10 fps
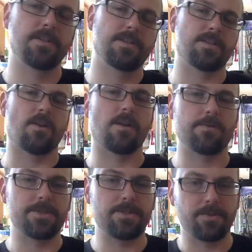So all I
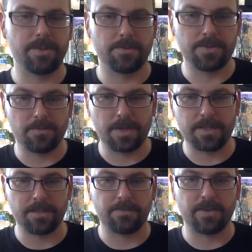was doing was your
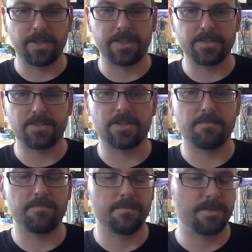basic frailing strum.